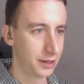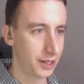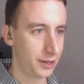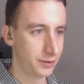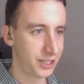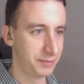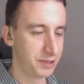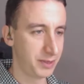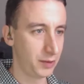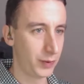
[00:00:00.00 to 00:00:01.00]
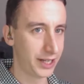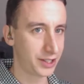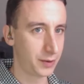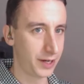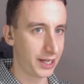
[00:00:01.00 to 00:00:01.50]
They don't seem to be
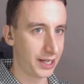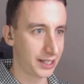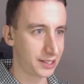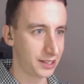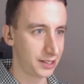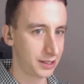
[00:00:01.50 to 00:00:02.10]
wet quite yet.